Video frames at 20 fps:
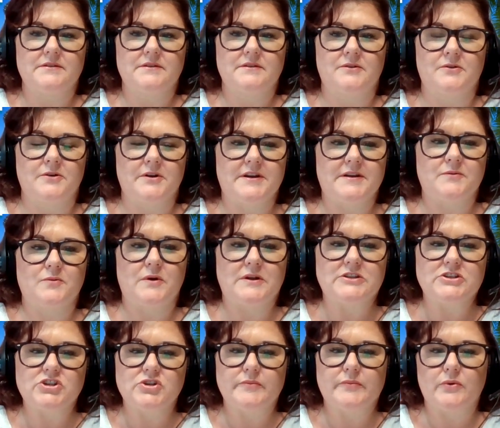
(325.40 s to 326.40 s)
Hori,
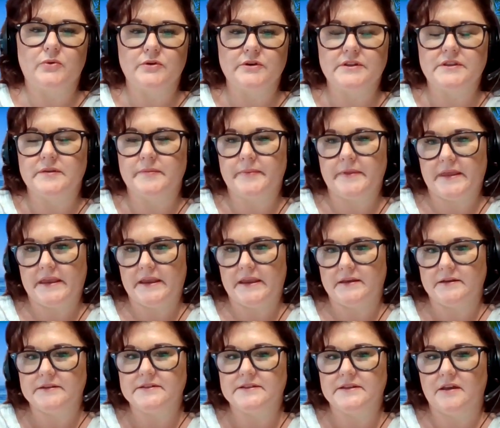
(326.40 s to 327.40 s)
once you boarded the
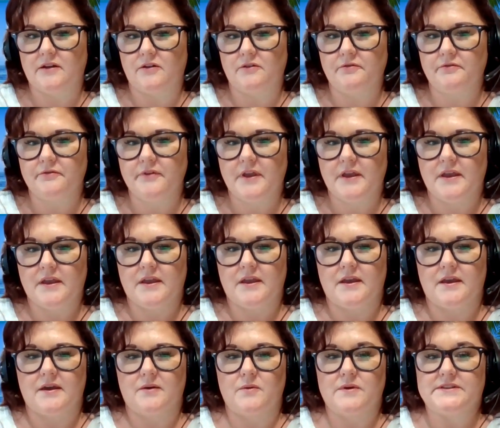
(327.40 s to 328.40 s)
plane itself,
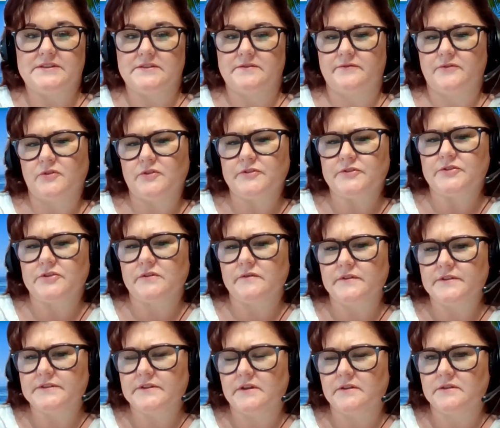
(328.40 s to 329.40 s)
was it full
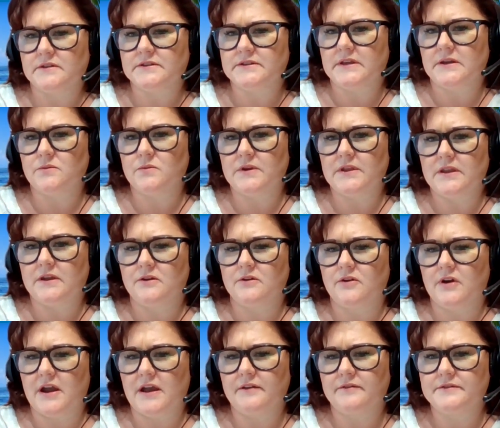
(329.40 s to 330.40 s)
service on the Sunwing
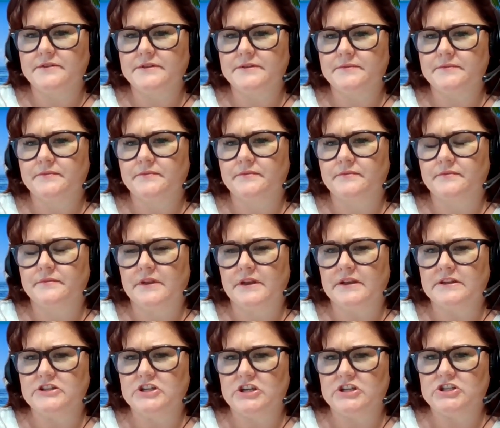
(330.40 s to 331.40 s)
aircraft?
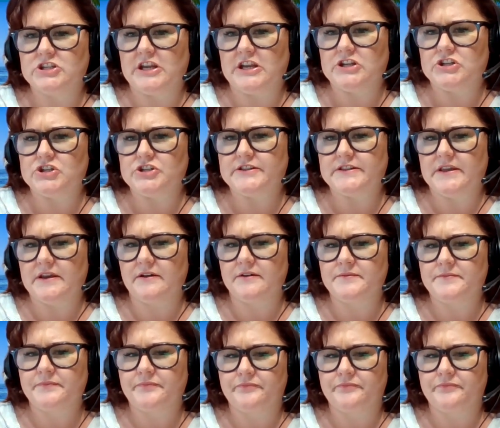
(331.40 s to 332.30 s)
Any changes there?